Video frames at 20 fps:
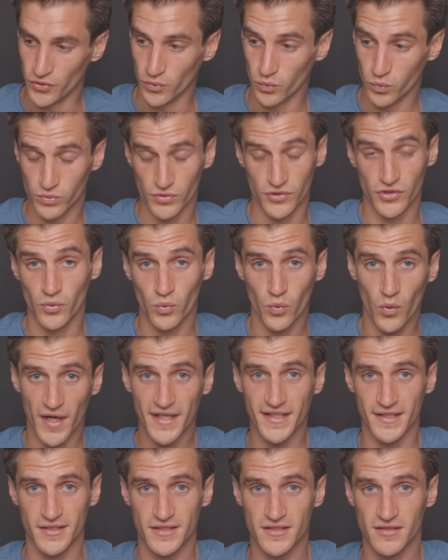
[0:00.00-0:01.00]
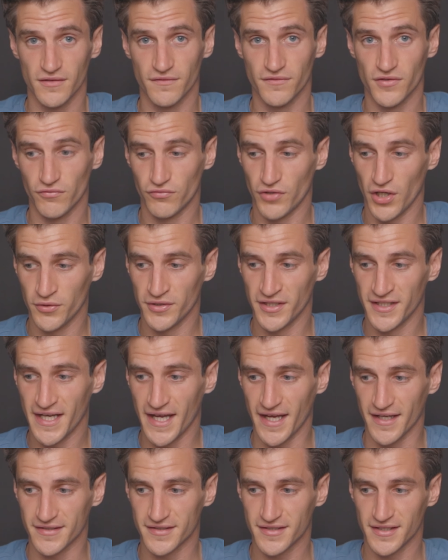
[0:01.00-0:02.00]
the weight of the Ronin
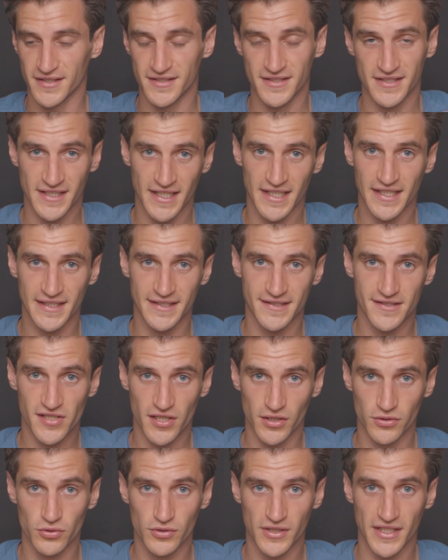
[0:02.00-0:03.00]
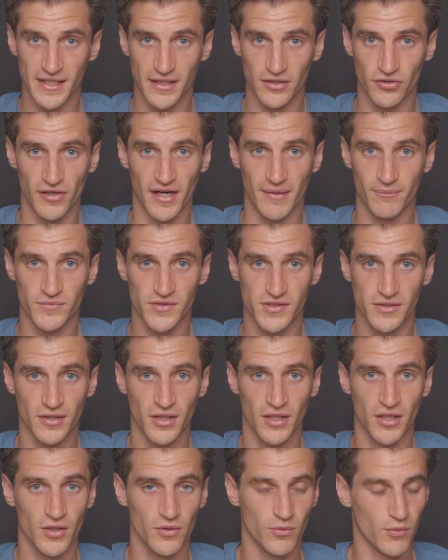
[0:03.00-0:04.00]
S is nearly 2 kilograms,
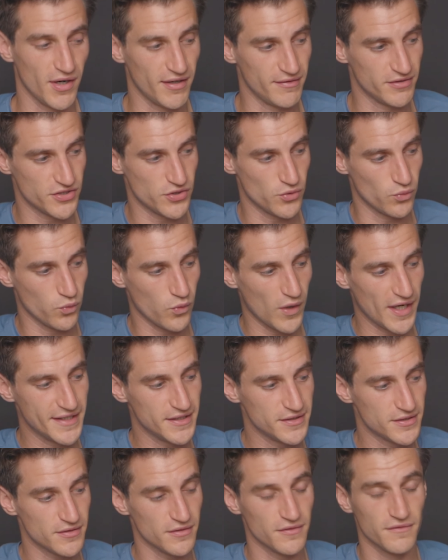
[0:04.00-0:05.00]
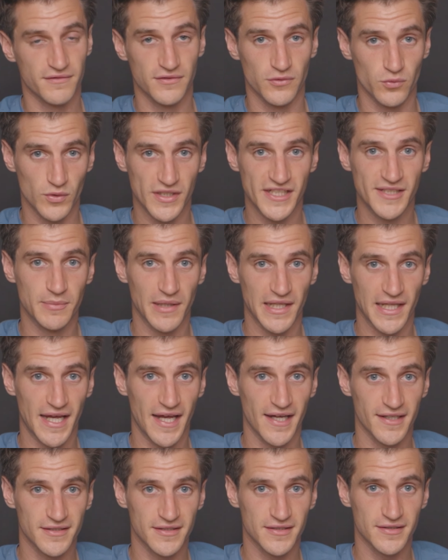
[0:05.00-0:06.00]
whereas the weight of the Weebill
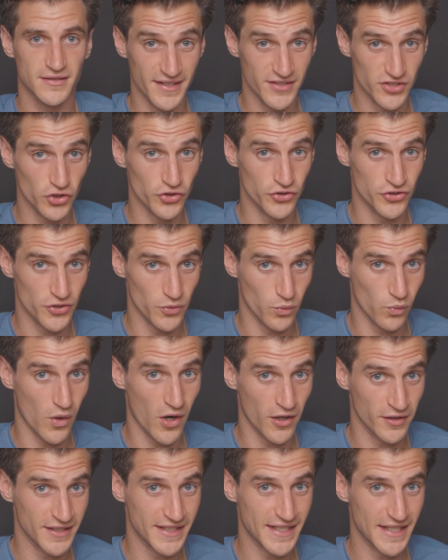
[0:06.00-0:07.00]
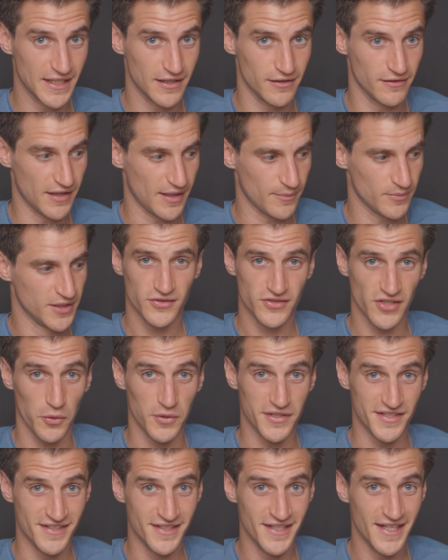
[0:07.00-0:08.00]
S is under 1 kilogram. So
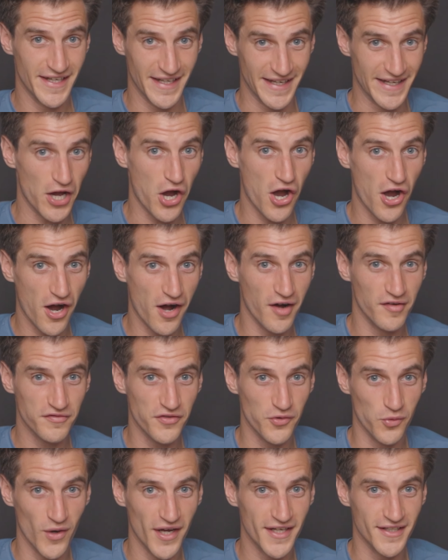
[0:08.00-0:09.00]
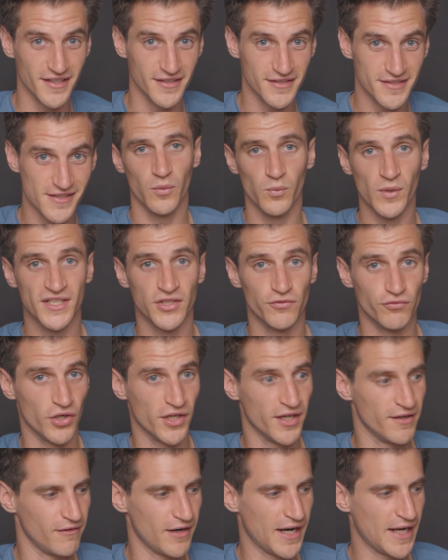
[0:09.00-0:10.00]
it's nearly half the weight. And when you're
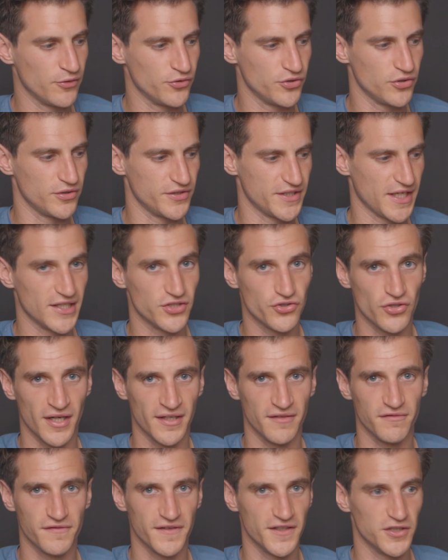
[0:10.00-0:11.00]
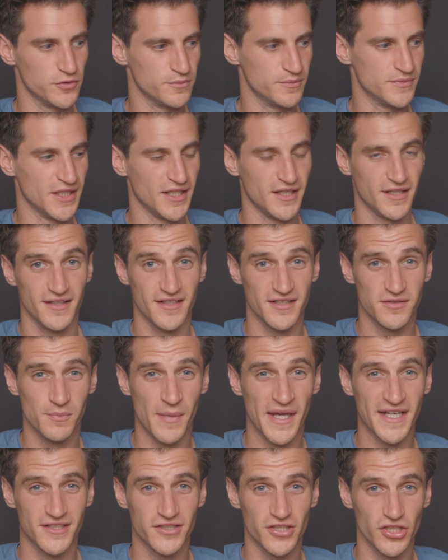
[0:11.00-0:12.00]
running around all day trying to film, this
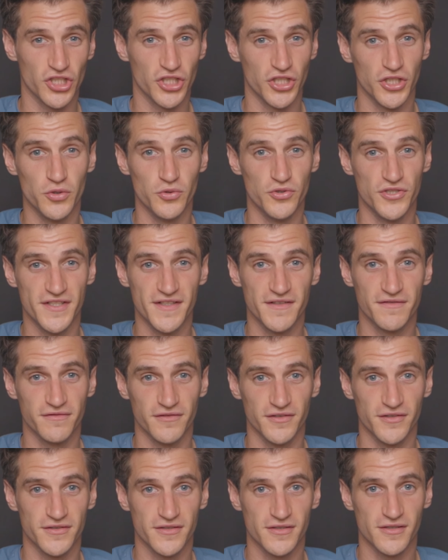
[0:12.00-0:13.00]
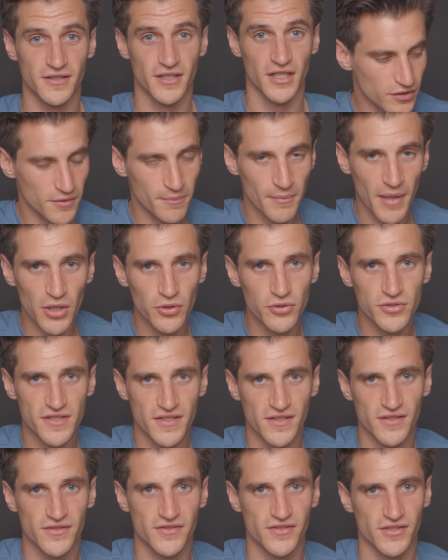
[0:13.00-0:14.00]
makes a huge difference. The
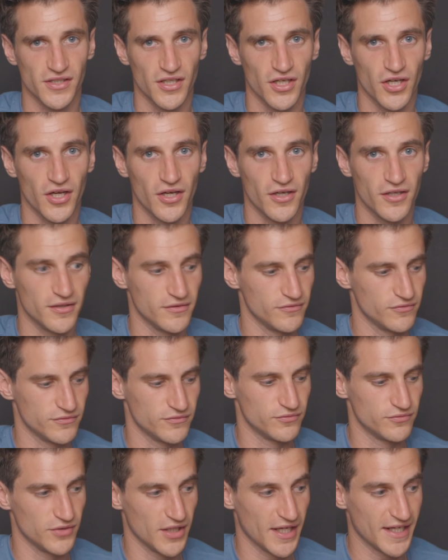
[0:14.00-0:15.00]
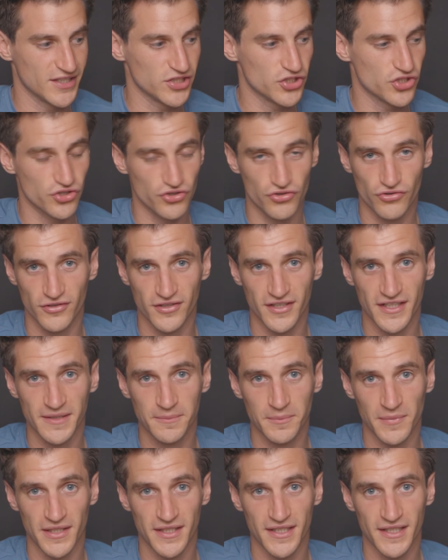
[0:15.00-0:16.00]
motors are
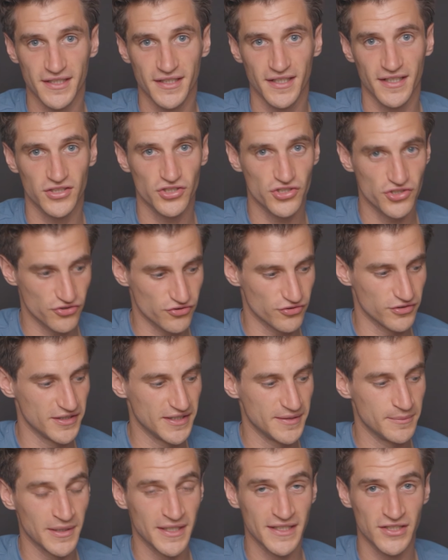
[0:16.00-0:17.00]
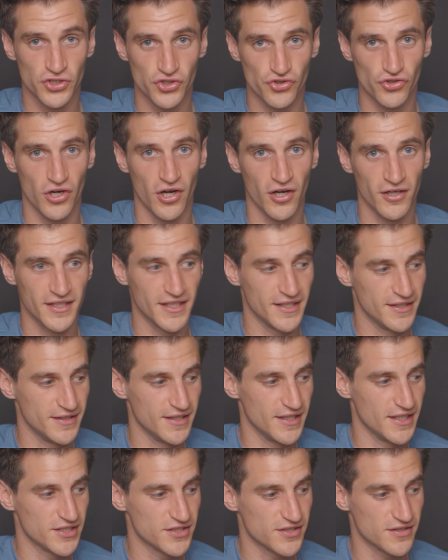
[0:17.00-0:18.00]
extremely, extremely strong in
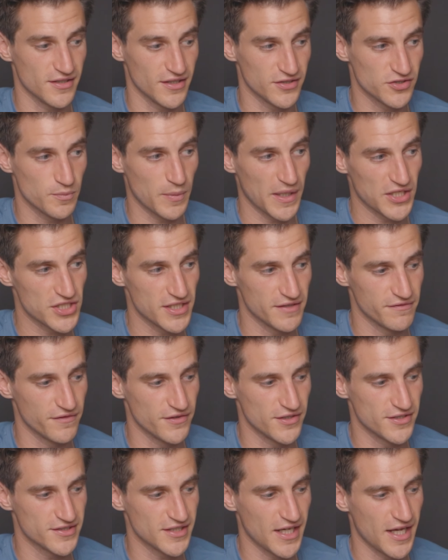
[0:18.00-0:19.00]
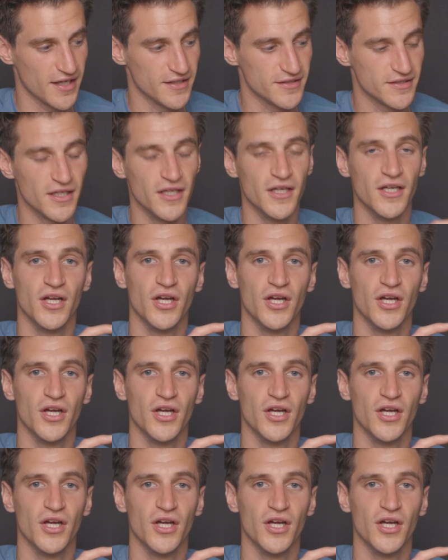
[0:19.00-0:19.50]
this, especially for the size.